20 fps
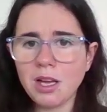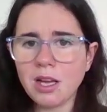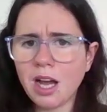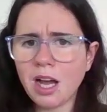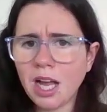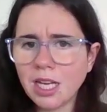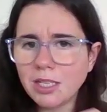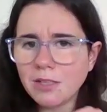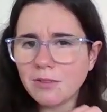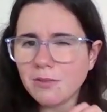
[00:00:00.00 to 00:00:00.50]

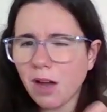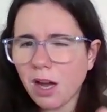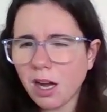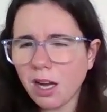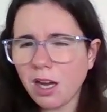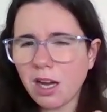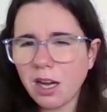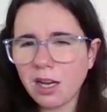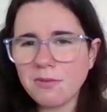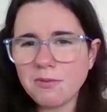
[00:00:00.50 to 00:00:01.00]
kind of
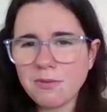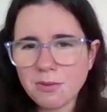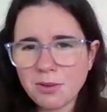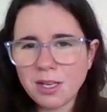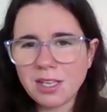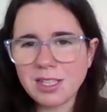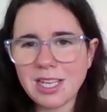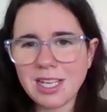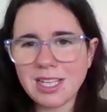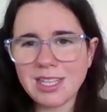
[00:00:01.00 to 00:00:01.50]
uncover
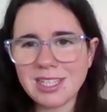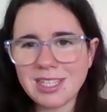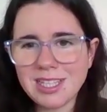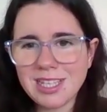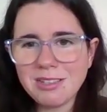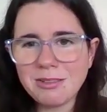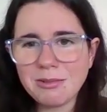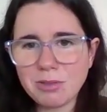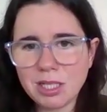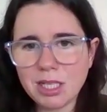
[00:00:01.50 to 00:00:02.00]
it, it's like this
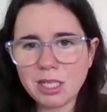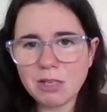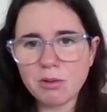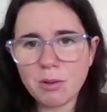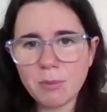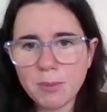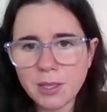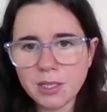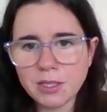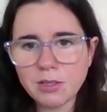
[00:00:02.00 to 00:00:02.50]
little
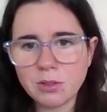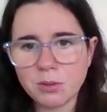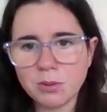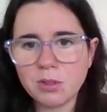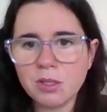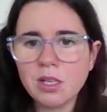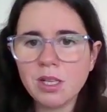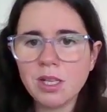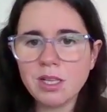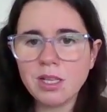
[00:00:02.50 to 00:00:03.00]
secret
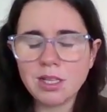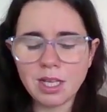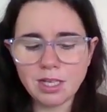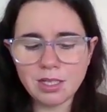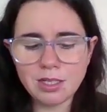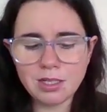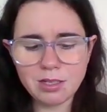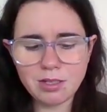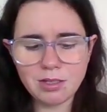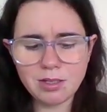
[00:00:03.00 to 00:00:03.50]
puzzle that